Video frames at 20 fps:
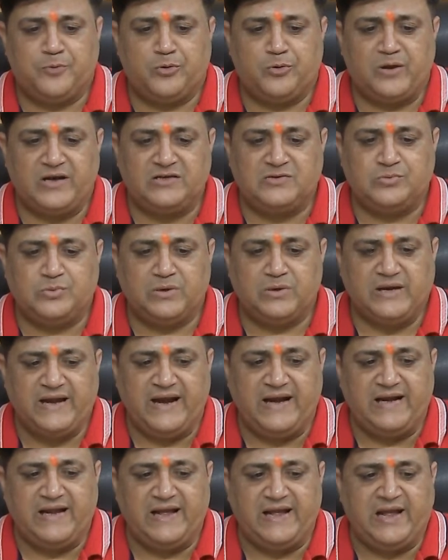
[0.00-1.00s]
products would
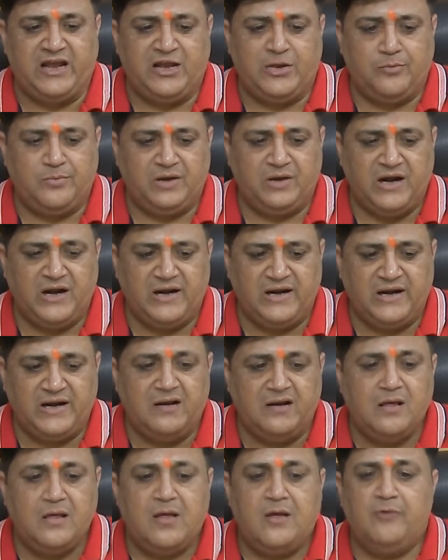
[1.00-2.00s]
get
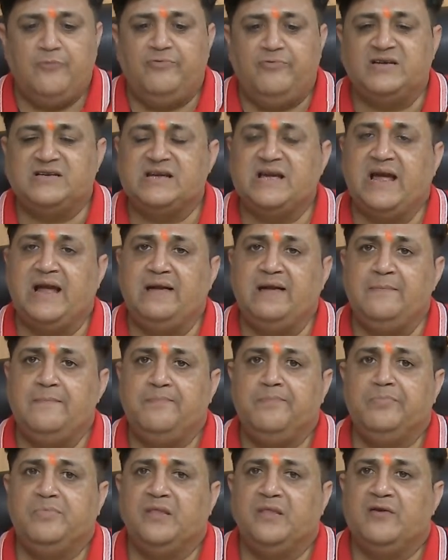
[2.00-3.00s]
accumulated, which can
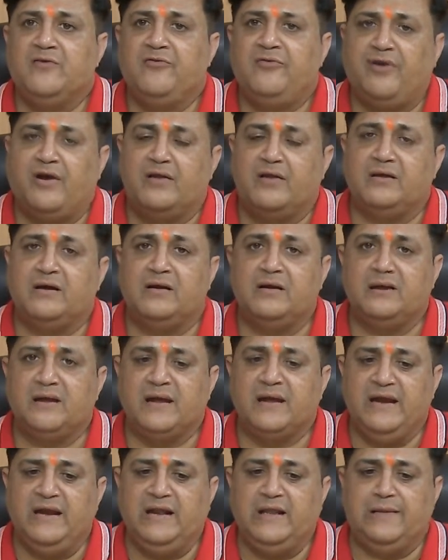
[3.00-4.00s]
further
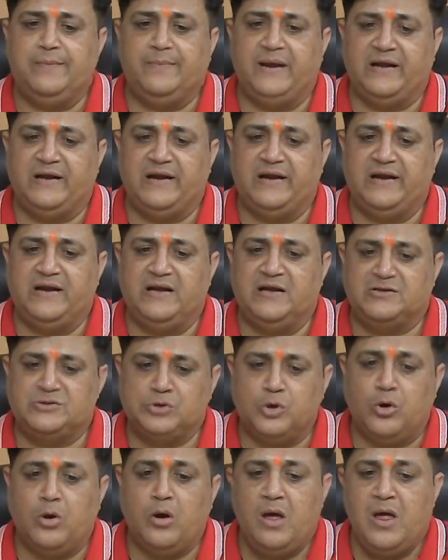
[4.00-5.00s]
kill the bacteria.
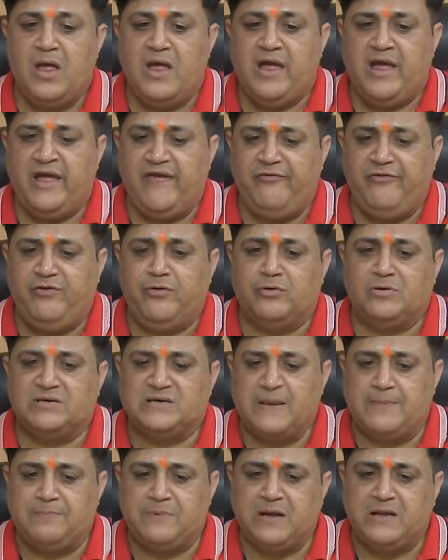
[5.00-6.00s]
So if you
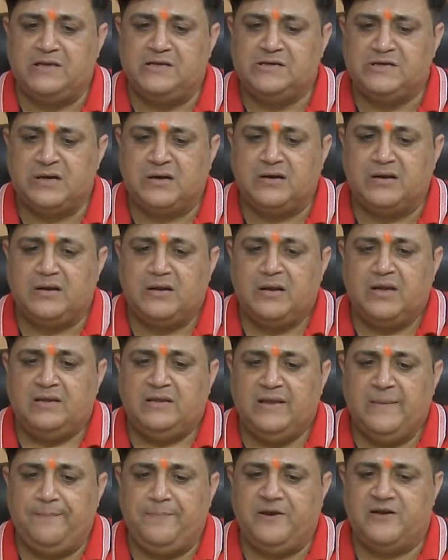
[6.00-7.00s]
subculture
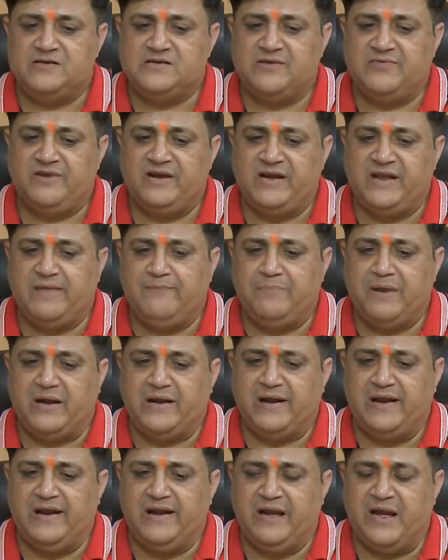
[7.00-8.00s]
the preservating
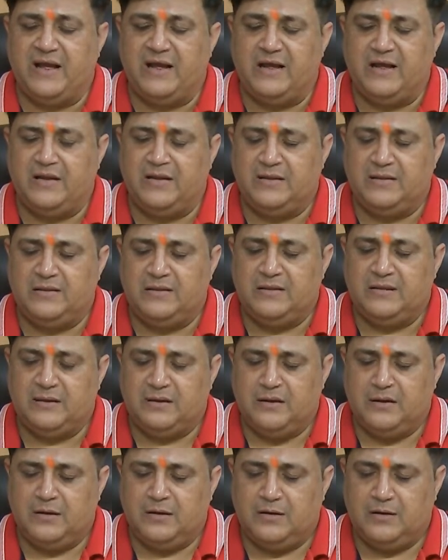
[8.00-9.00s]
bacteria in
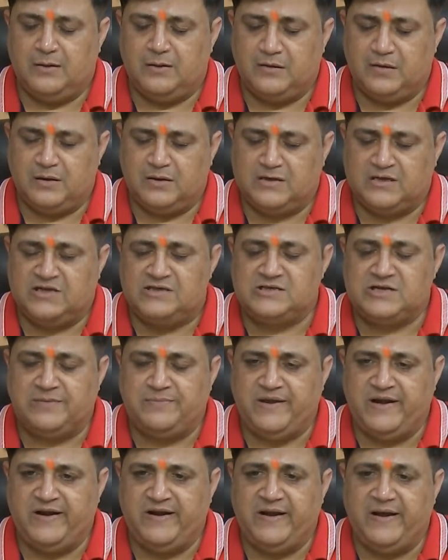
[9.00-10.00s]
a culture
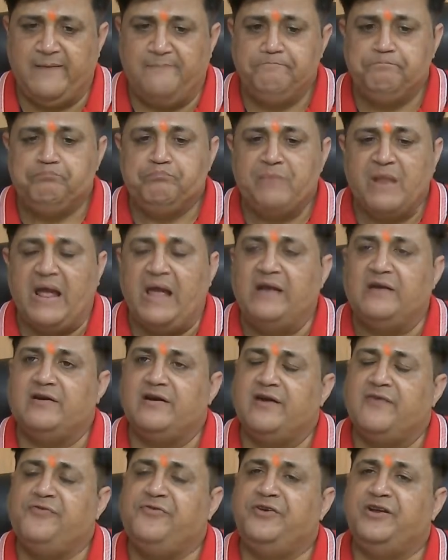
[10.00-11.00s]
media and
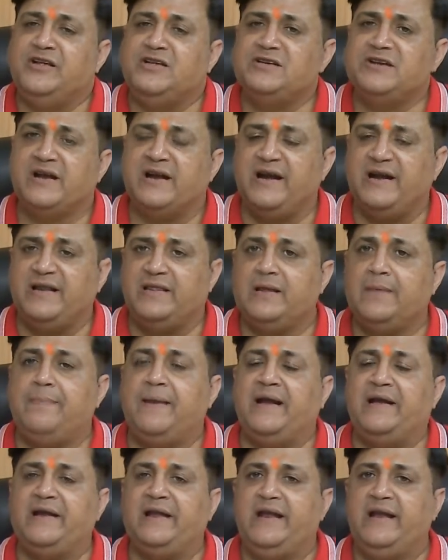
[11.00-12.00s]
refrigerate the
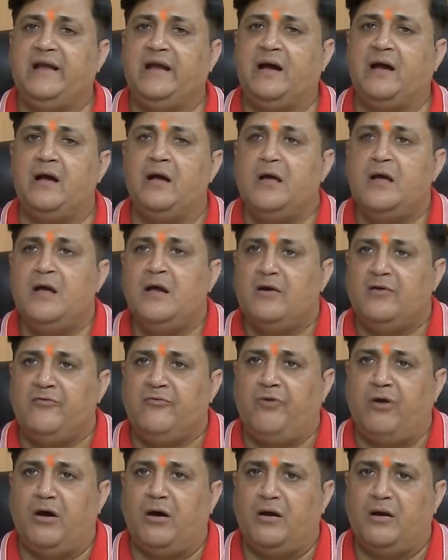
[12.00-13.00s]
bacteria
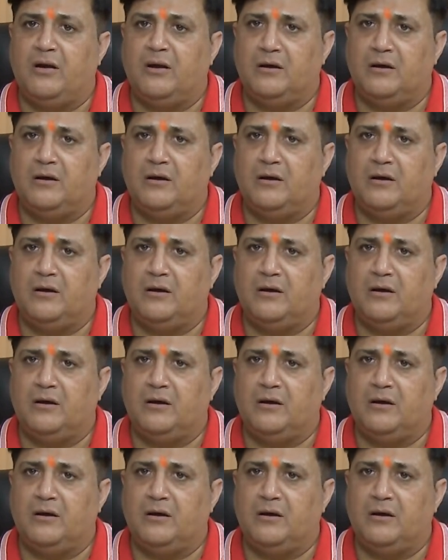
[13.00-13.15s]
for